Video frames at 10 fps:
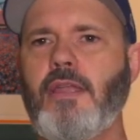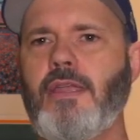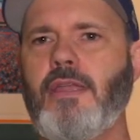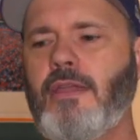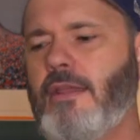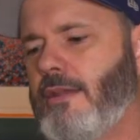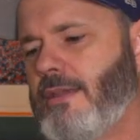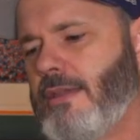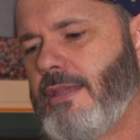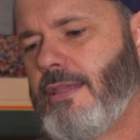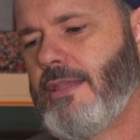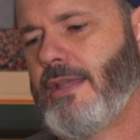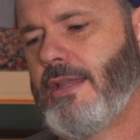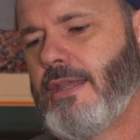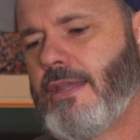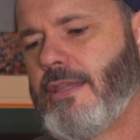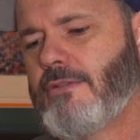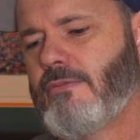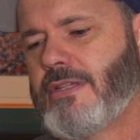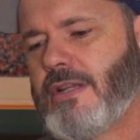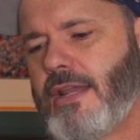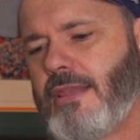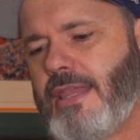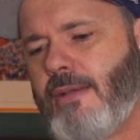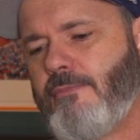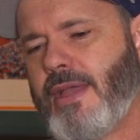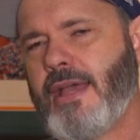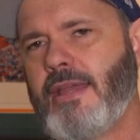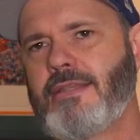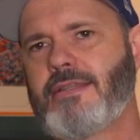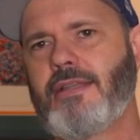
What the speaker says: and again, this one's not that bad.